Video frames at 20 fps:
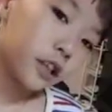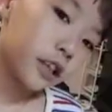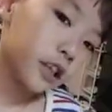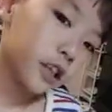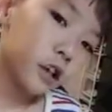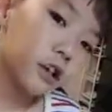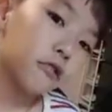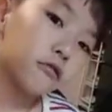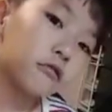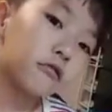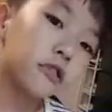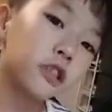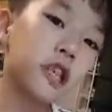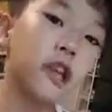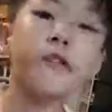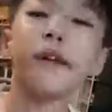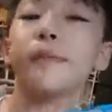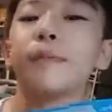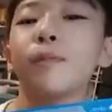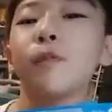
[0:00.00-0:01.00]
So
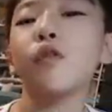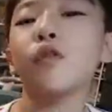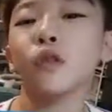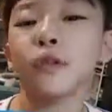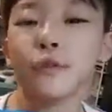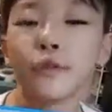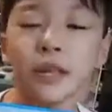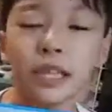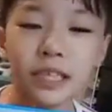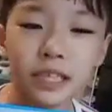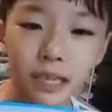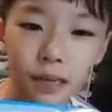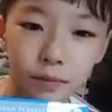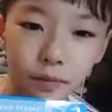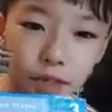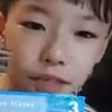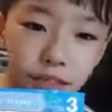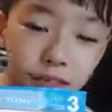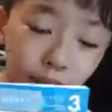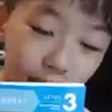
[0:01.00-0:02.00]
the report of this
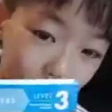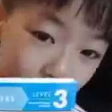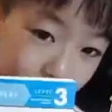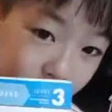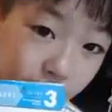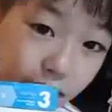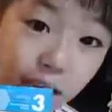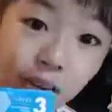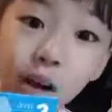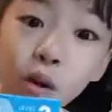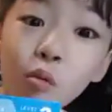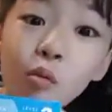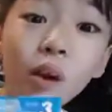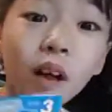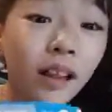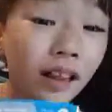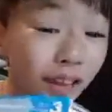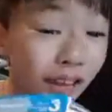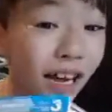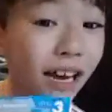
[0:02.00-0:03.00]
summary is like,
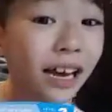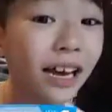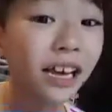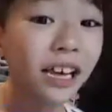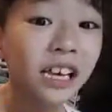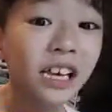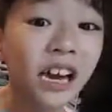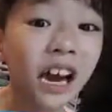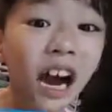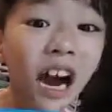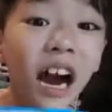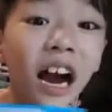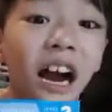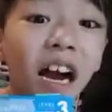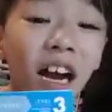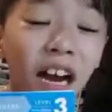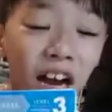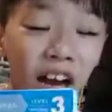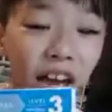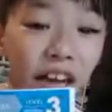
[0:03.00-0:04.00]

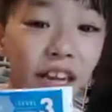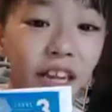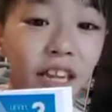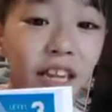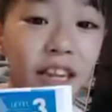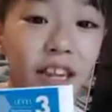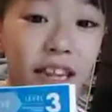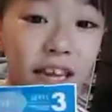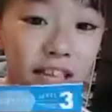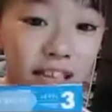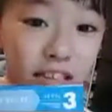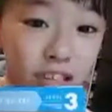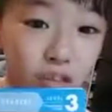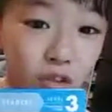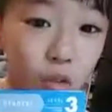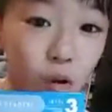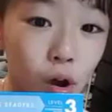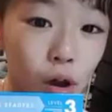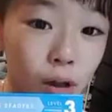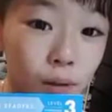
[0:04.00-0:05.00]
I like the
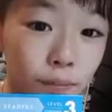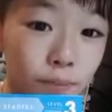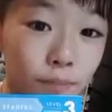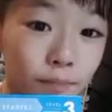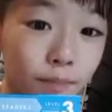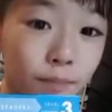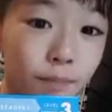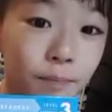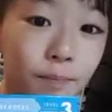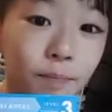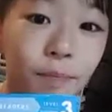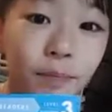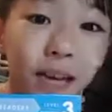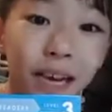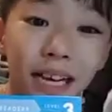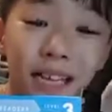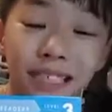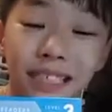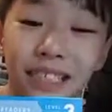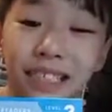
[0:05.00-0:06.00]
story.
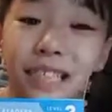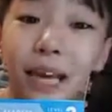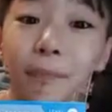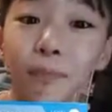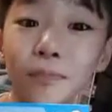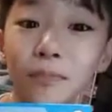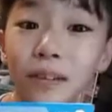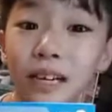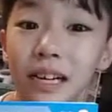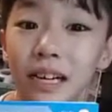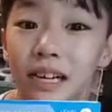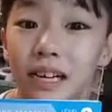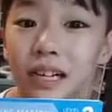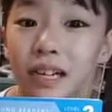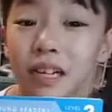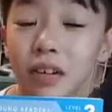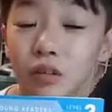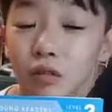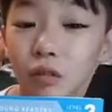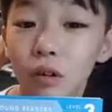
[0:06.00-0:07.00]
Except,
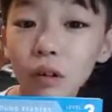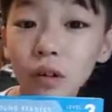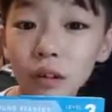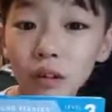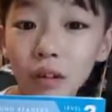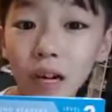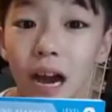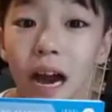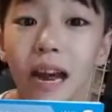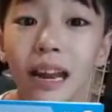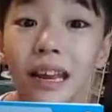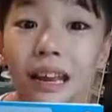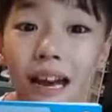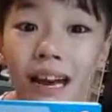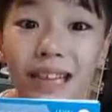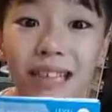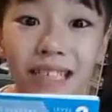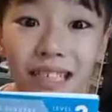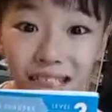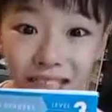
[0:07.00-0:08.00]
I
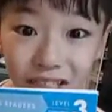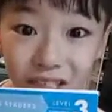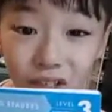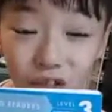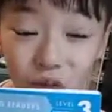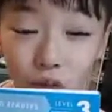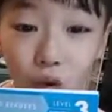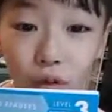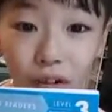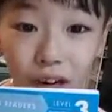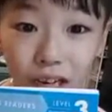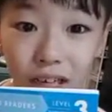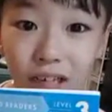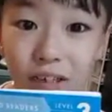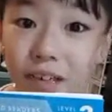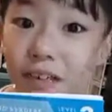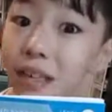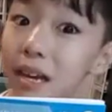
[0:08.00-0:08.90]
like this story